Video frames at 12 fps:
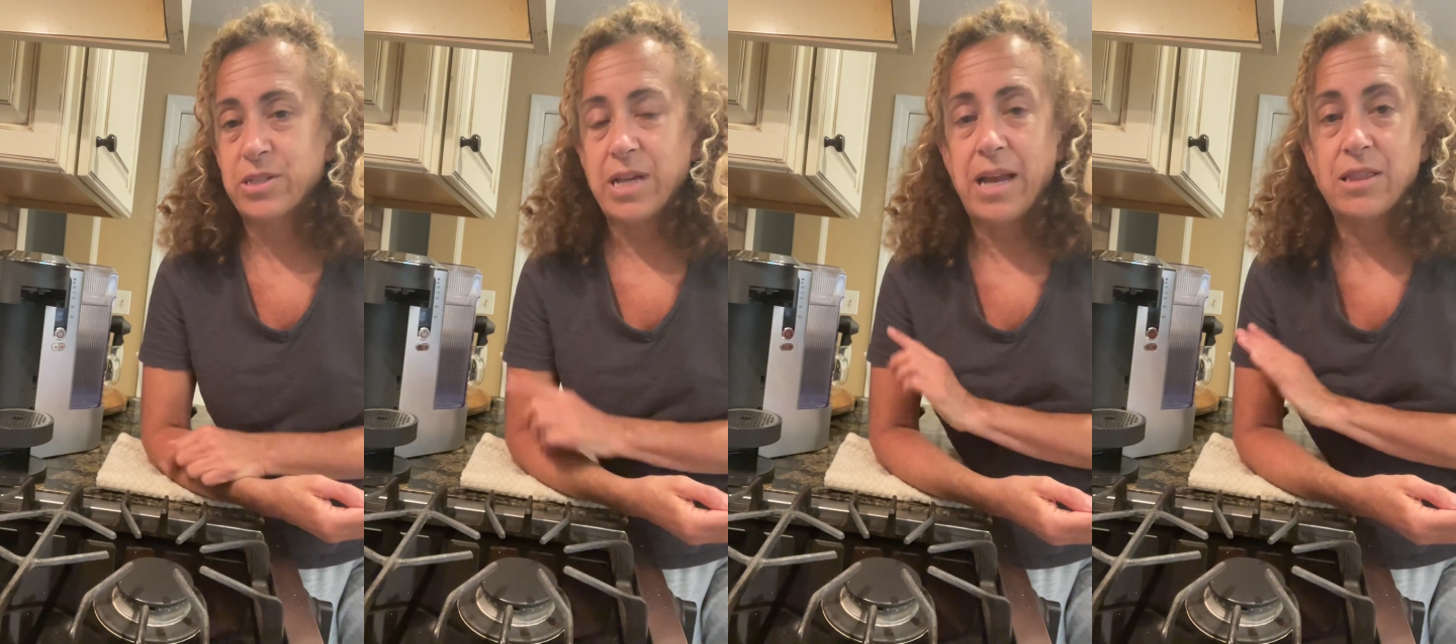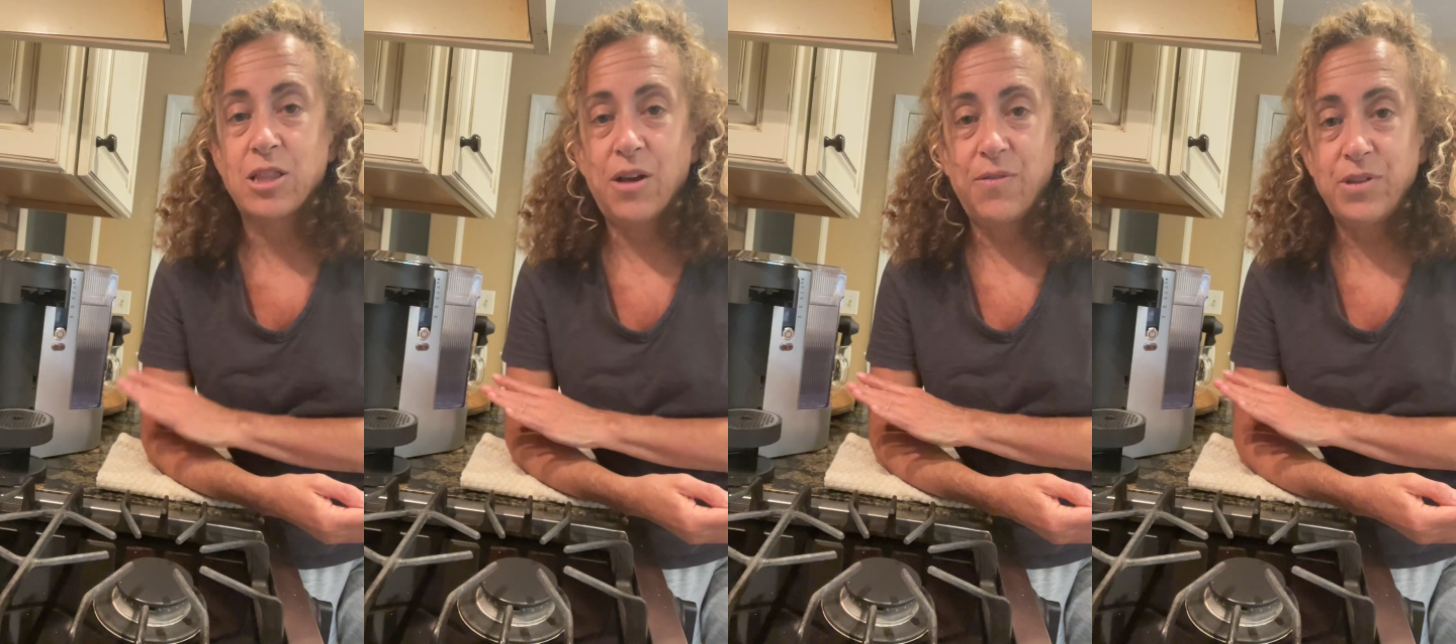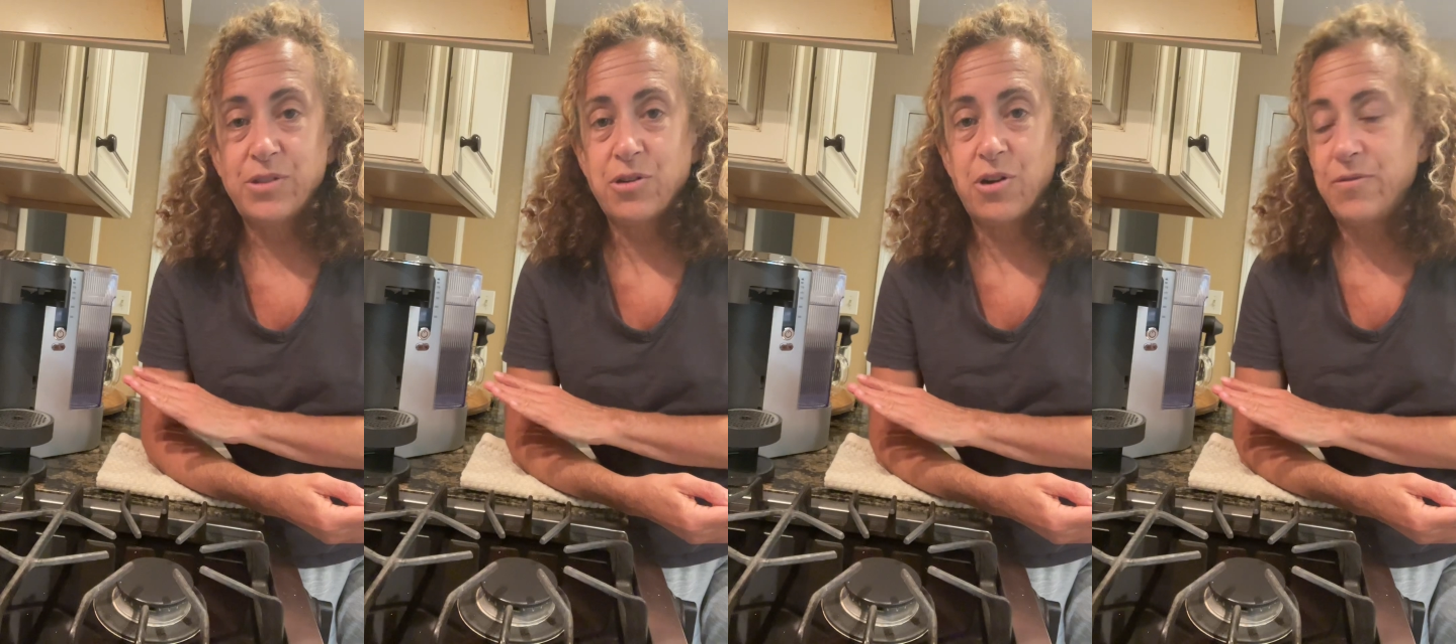I love
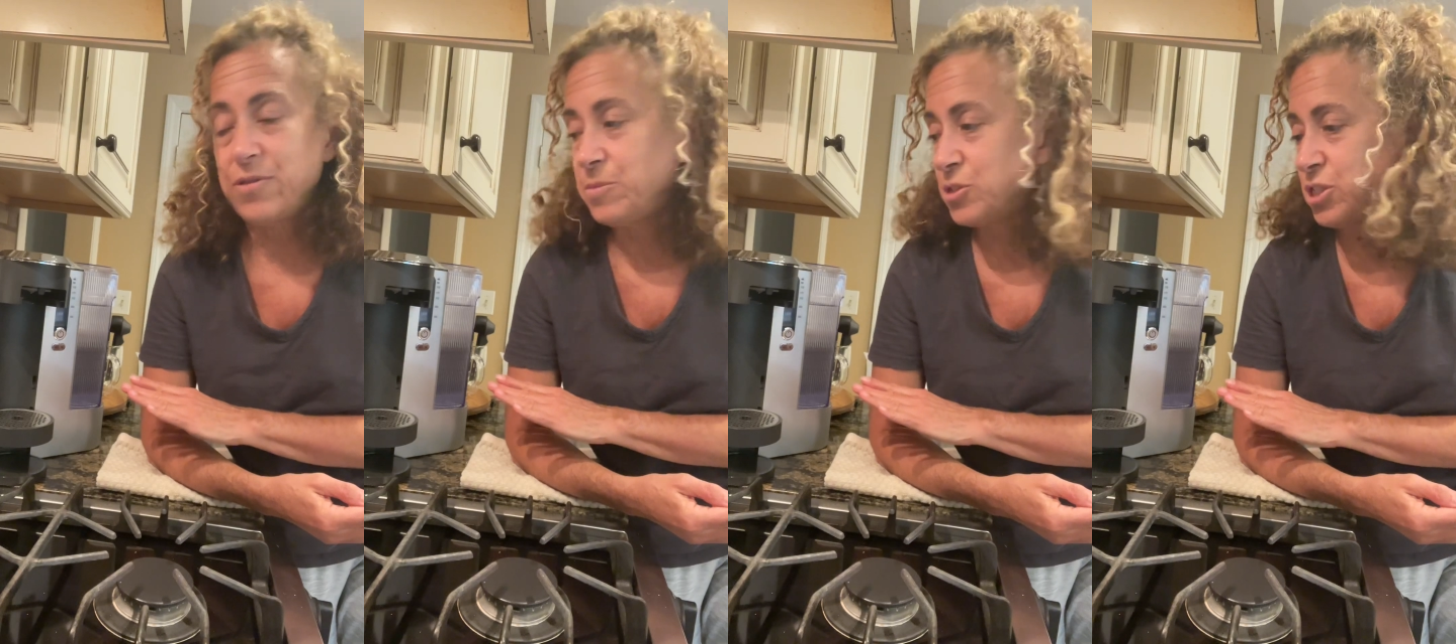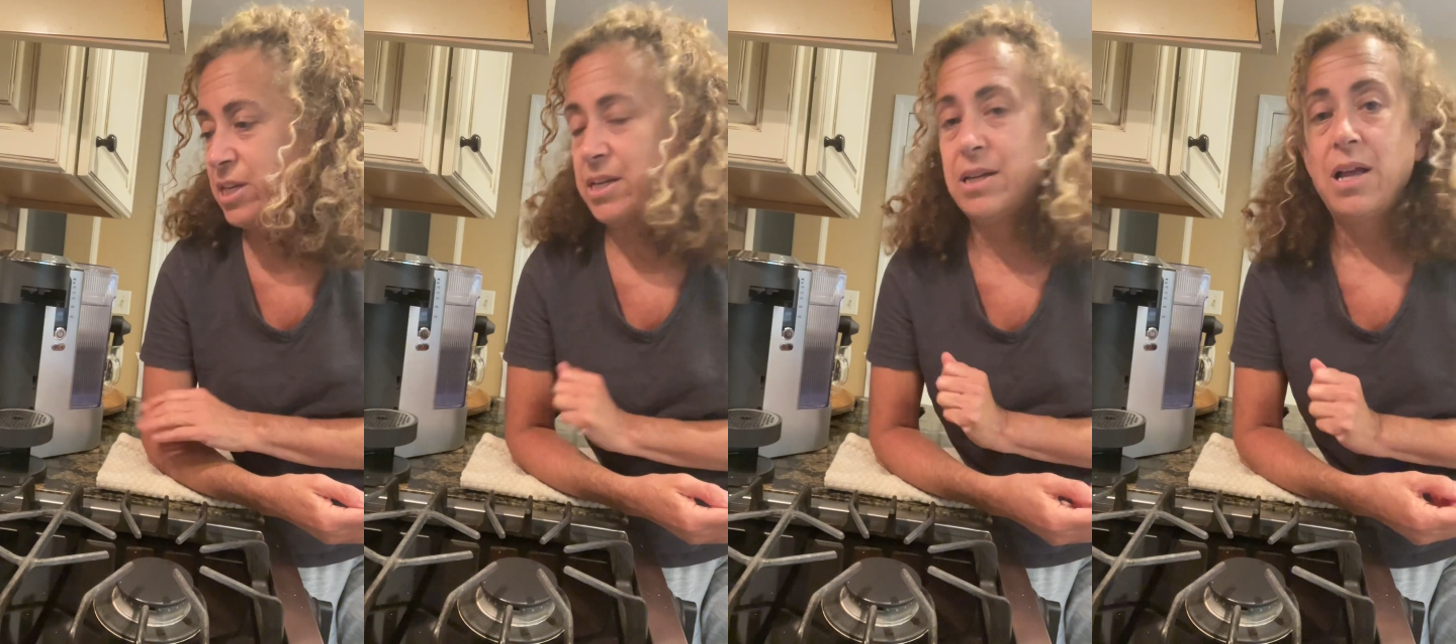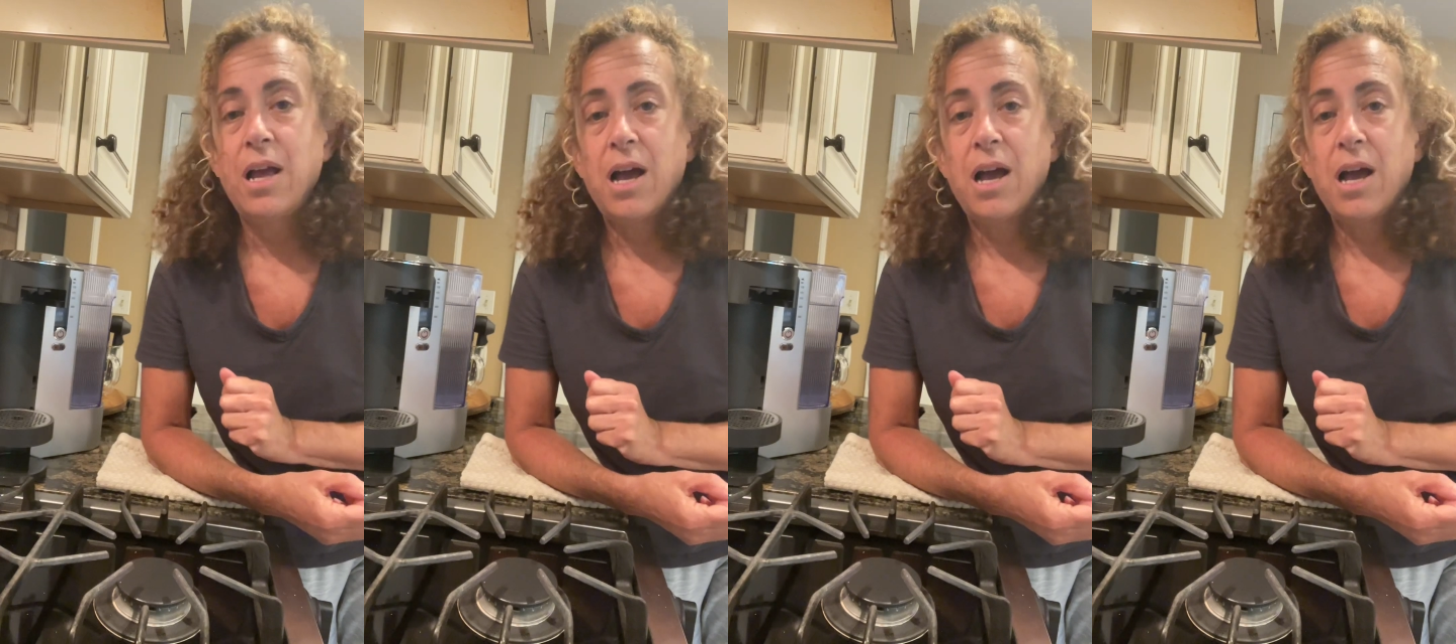this coffee machine.